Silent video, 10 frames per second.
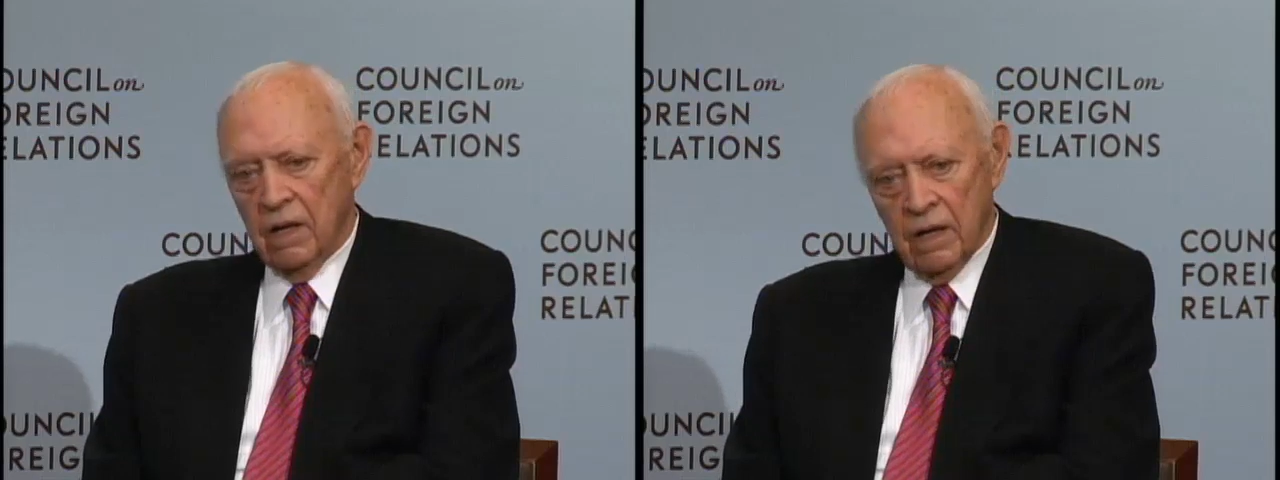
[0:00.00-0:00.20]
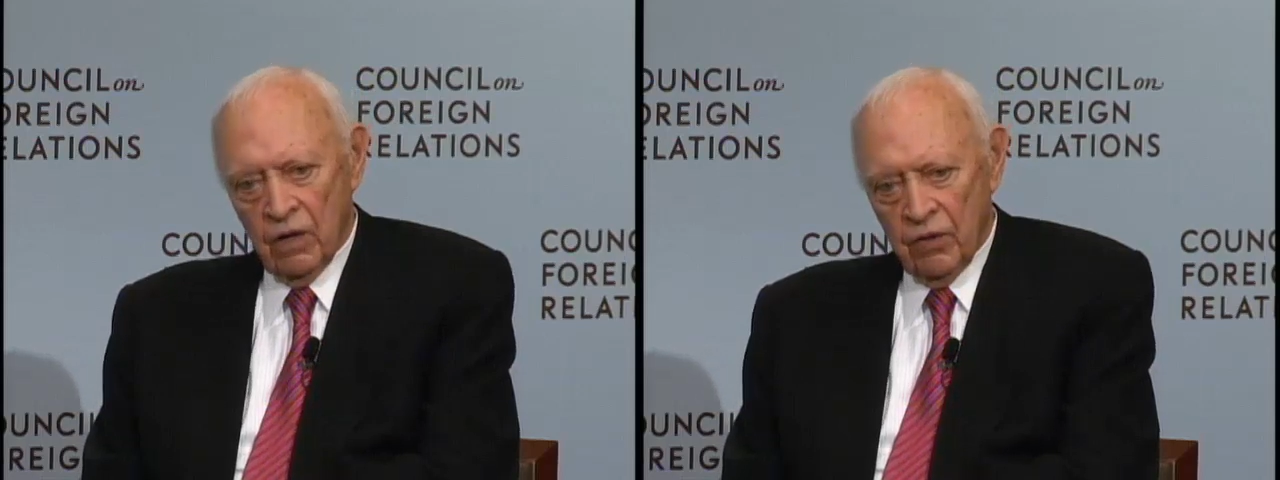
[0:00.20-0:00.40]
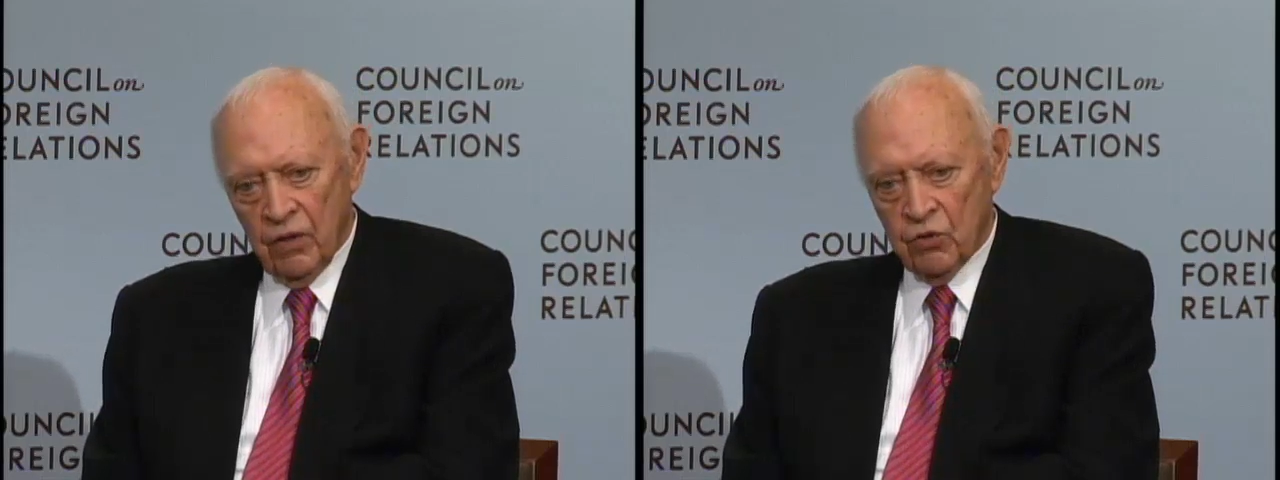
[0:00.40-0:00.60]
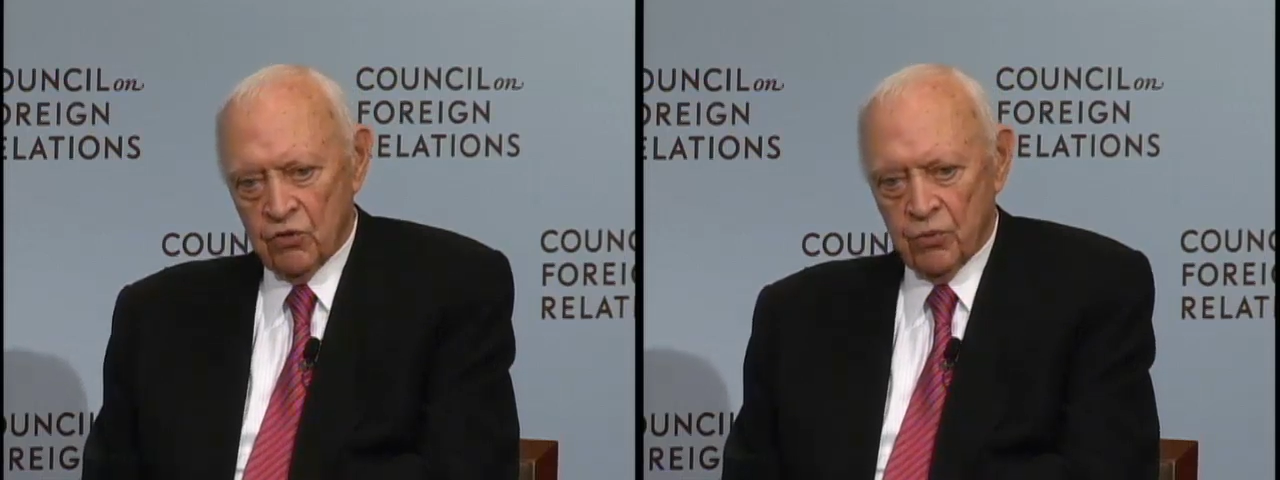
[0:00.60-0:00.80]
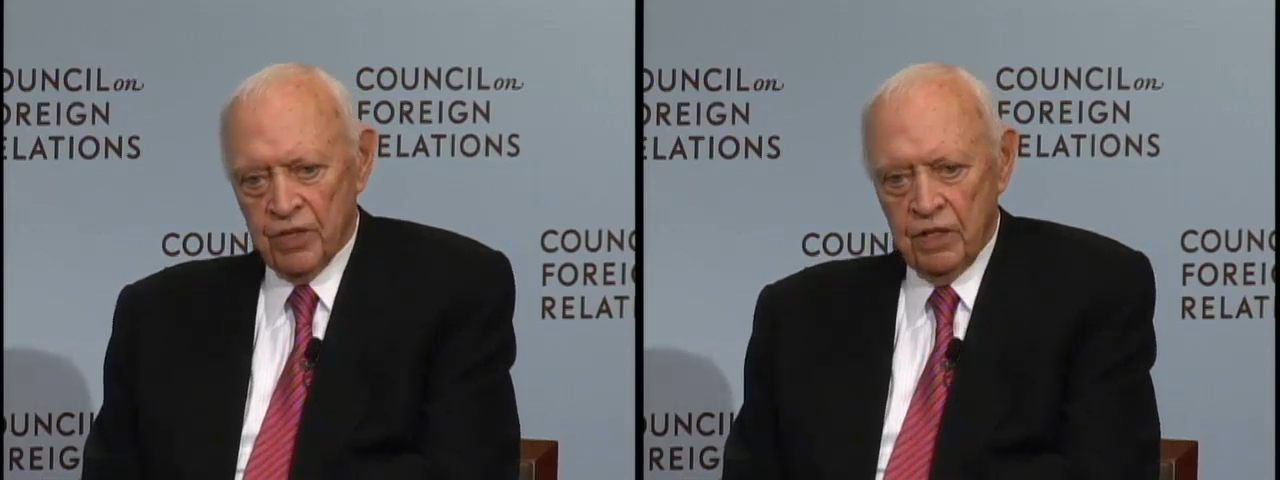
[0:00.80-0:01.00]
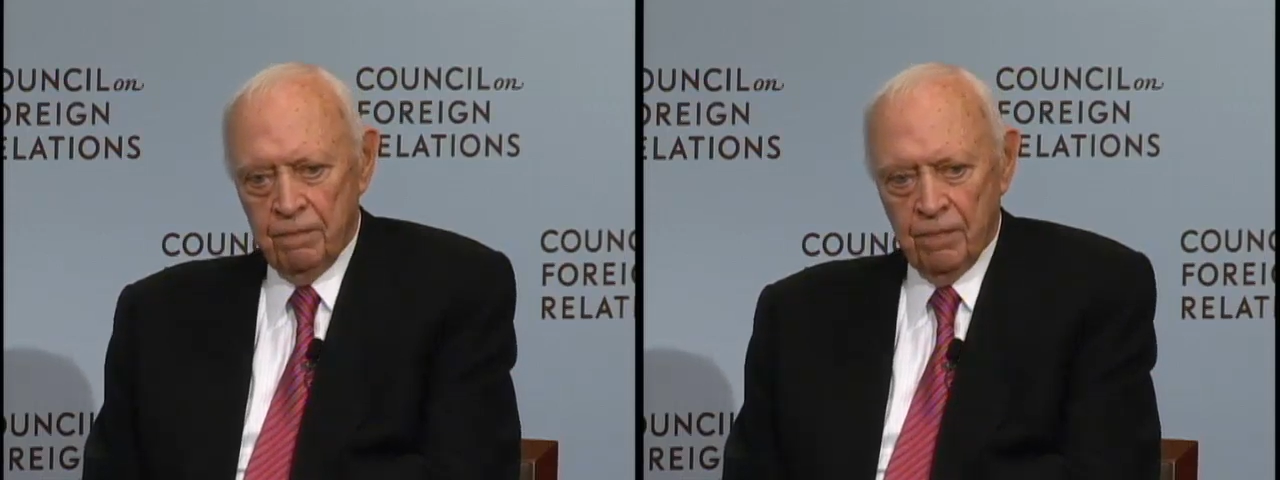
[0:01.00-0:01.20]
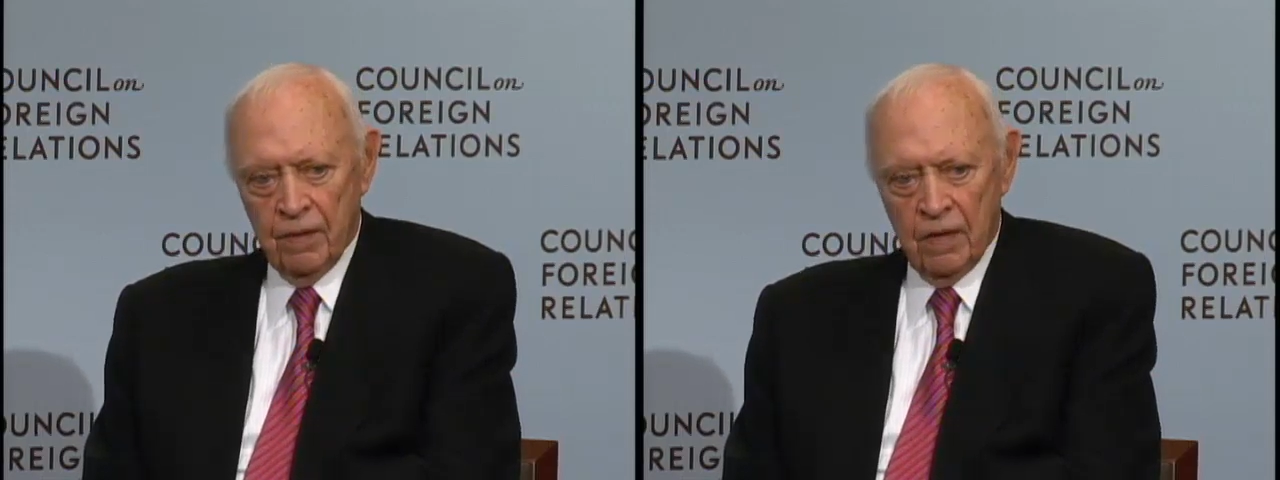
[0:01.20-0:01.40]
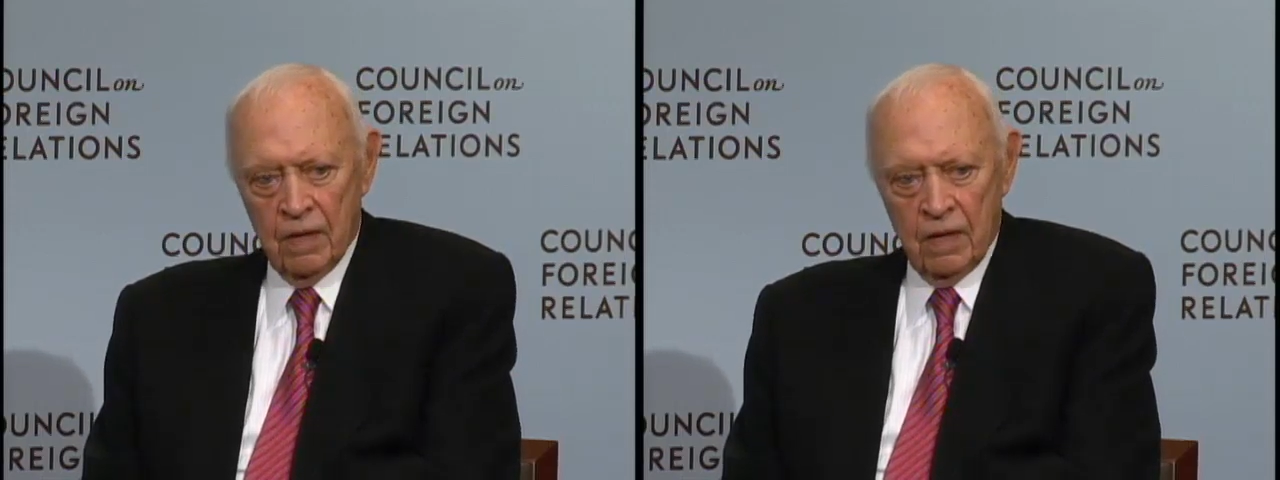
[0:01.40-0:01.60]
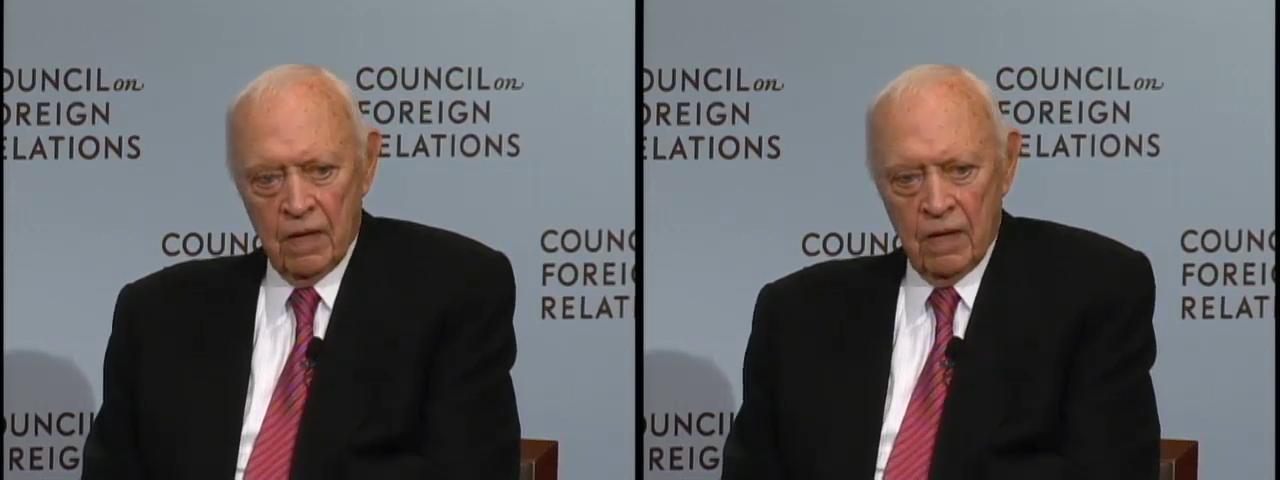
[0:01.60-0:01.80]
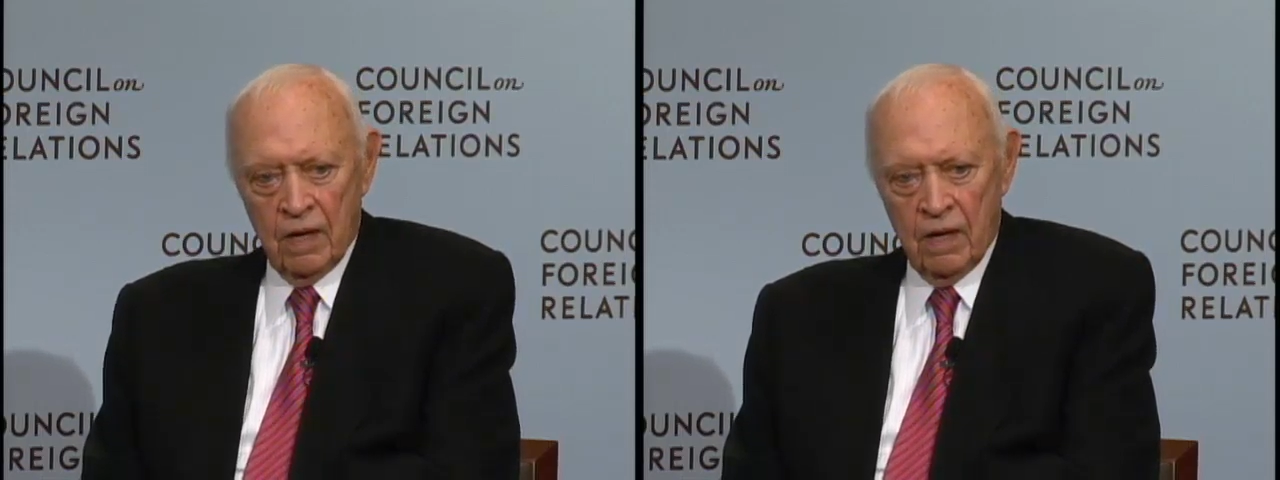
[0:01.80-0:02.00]
uh, on those three,
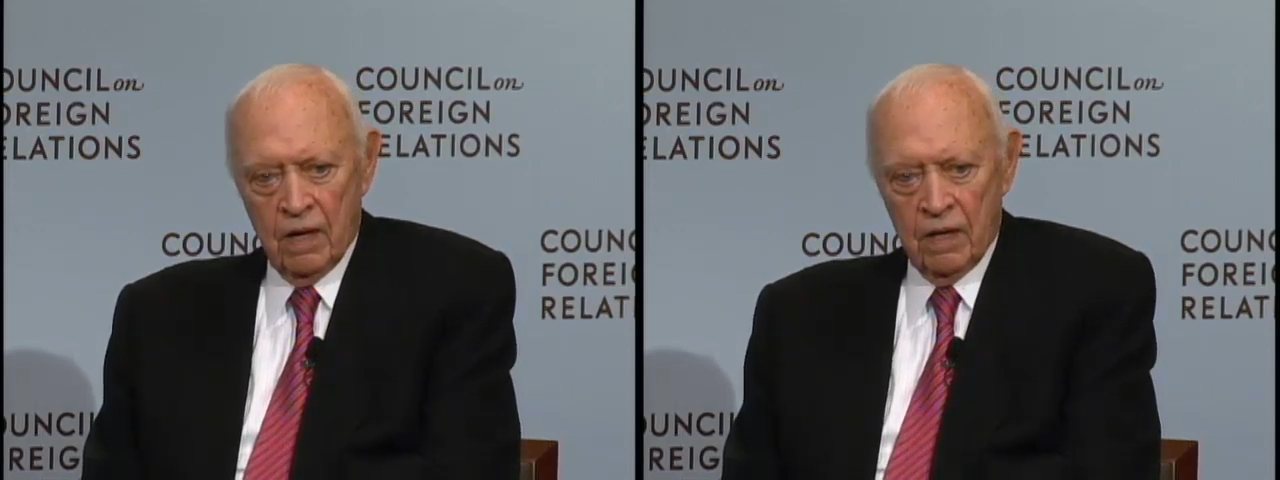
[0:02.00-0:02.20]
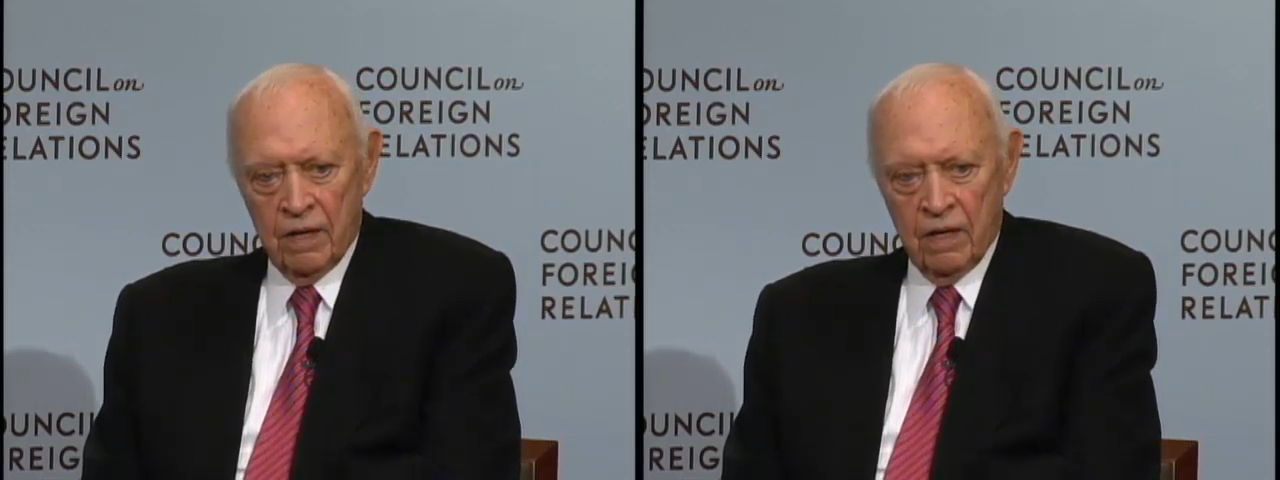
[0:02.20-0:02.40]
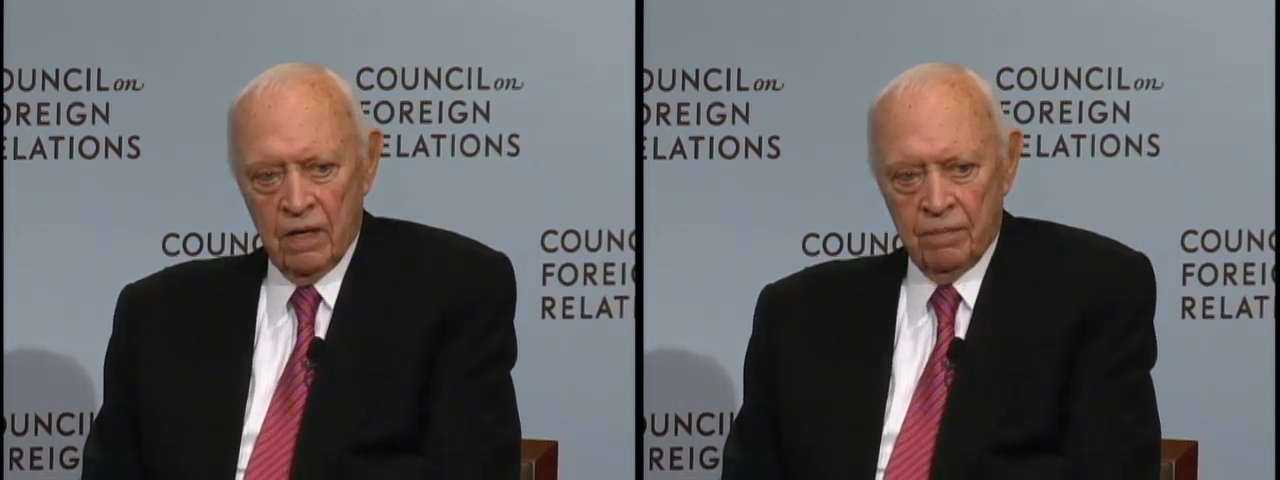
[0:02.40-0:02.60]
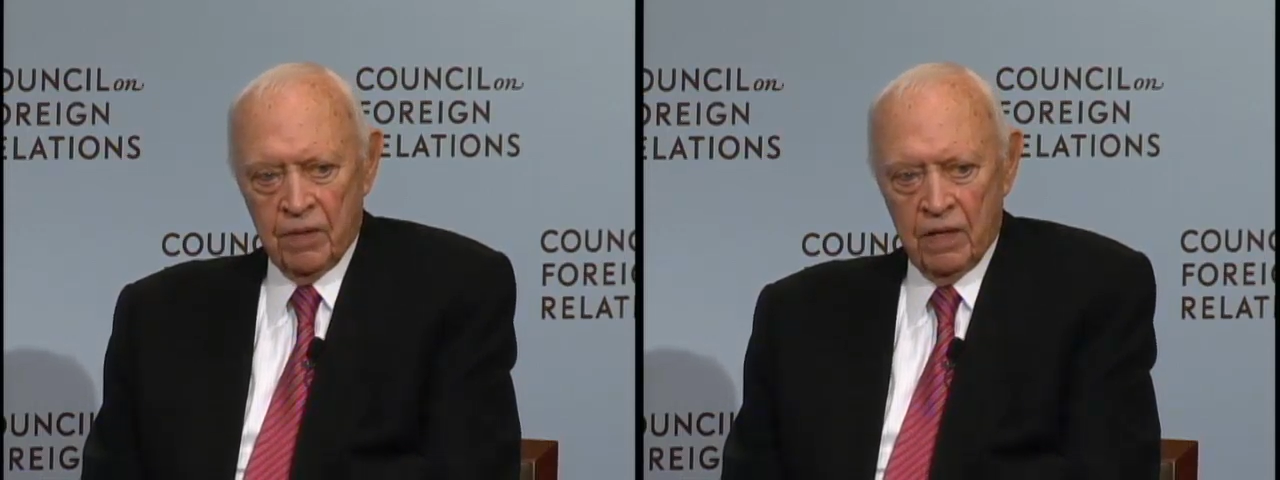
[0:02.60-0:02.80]
and, uh,